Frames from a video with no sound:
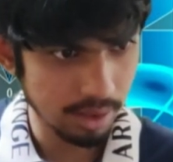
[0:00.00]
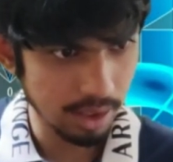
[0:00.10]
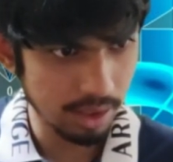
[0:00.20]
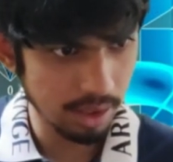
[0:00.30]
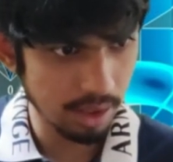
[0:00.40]

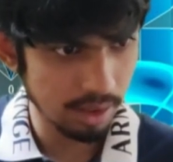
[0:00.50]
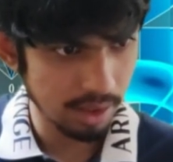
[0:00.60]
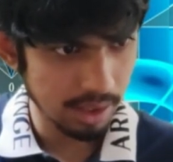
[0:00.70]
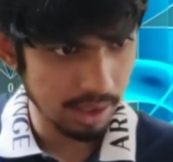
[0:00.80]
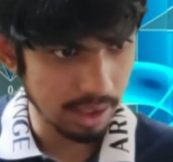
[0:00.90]

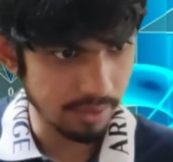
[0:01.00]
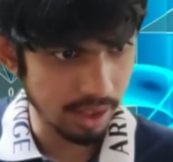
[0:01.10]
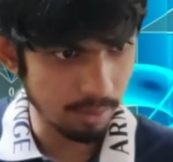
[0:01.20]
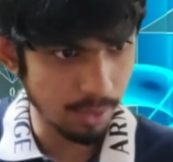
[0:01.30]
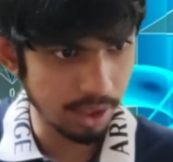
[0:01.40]
theta
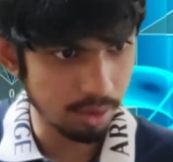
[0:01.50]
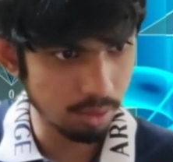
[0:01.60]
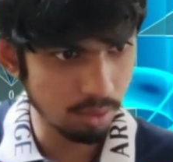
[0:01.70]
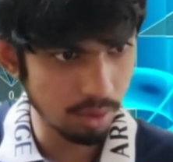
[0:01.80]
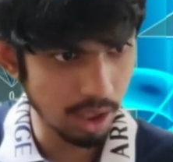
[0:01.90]
divided by
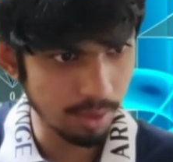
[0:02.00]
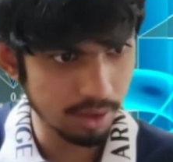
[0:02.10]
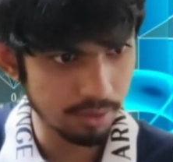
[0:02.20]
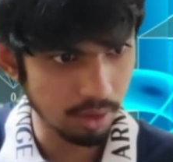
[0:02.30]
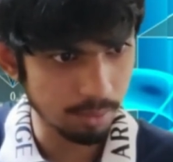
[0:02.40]
2,
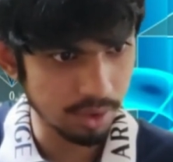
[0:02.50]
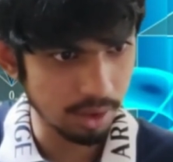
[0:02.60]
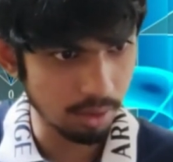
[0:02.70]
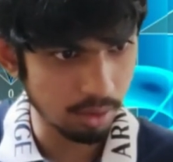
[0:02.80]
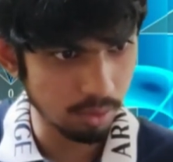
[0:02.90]
limits from
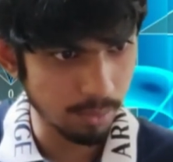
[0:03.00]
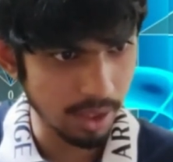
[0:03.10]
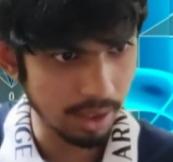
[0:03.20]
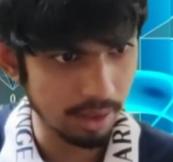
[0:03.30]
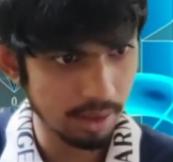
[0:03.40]
0 to
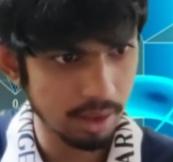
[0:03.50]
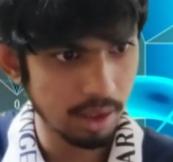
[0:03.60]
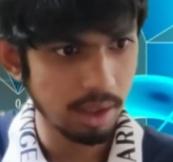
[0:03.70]
pi.